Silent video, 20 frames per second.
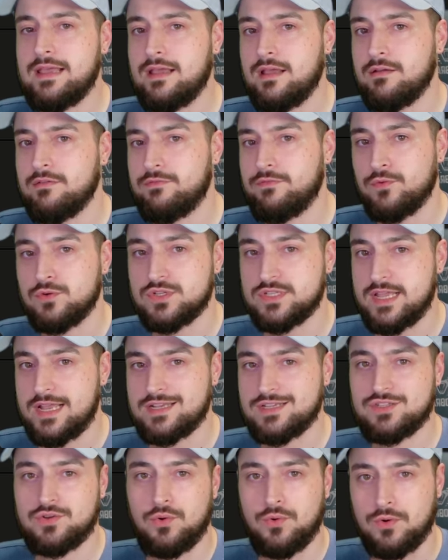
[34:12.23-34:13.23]
4
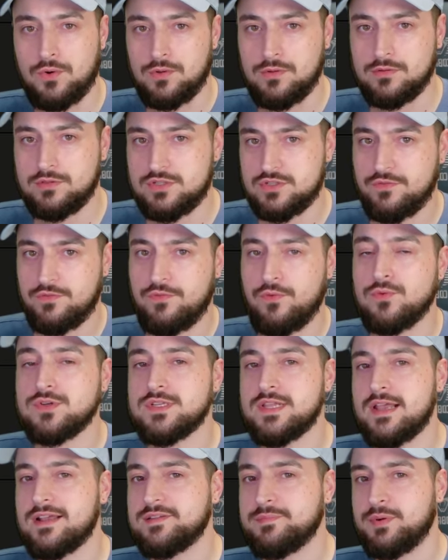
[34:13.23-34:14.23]
stacks total, just 4
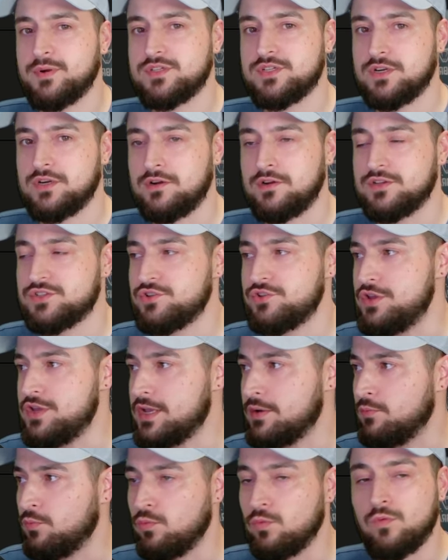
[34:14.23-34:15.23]
stacks per turn, so you
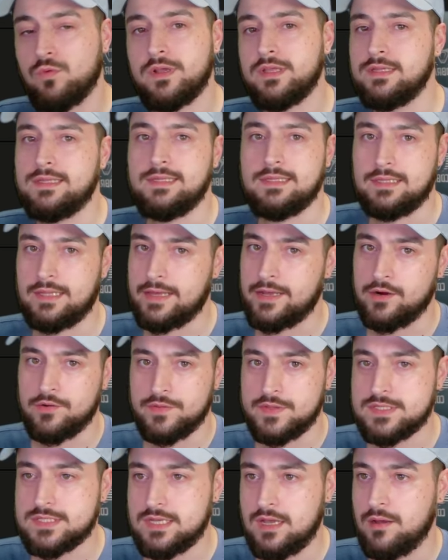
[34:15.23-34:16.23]
can really layer
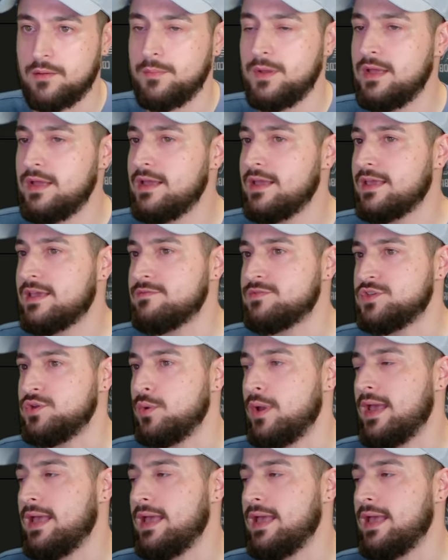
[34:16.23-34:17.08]
this up. Gives you a